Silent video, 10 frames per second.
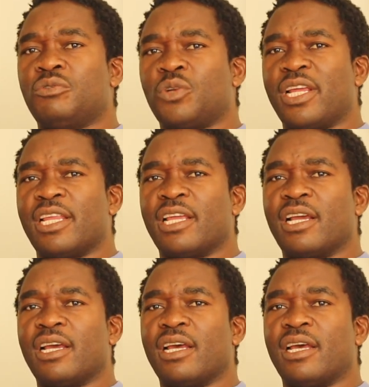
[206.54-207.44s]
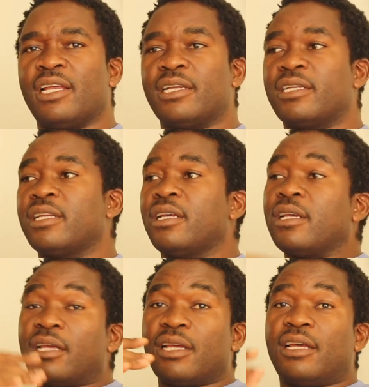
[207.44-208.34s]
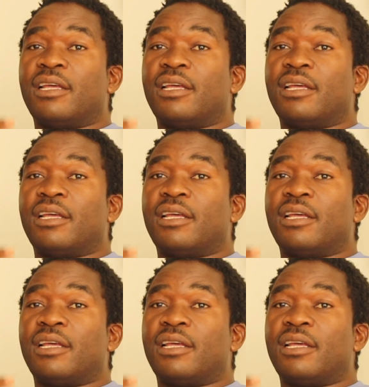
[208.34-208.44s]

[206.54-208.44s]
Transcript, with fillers: training and uh,